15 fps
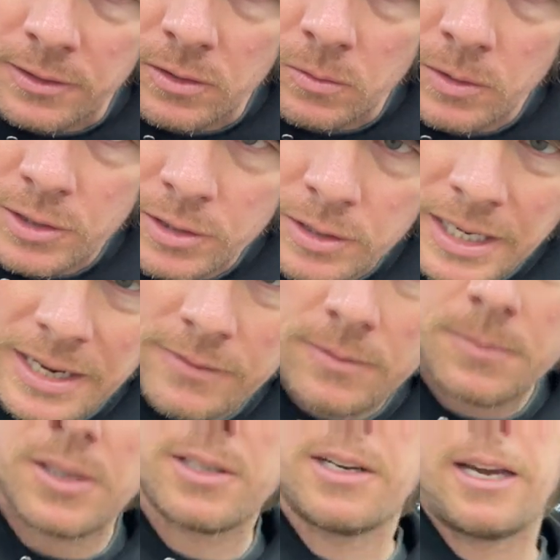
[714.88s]
so once you have
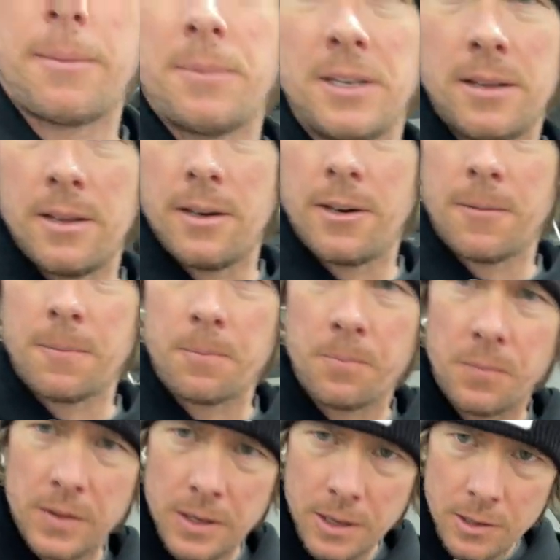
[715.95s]
them snapped in there,
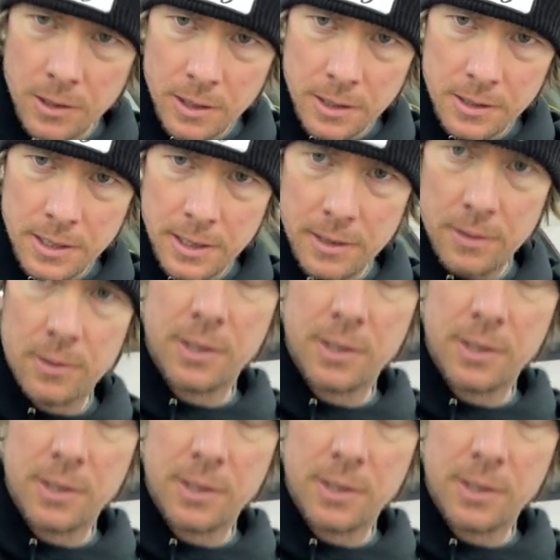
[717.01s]
then you're gonna take your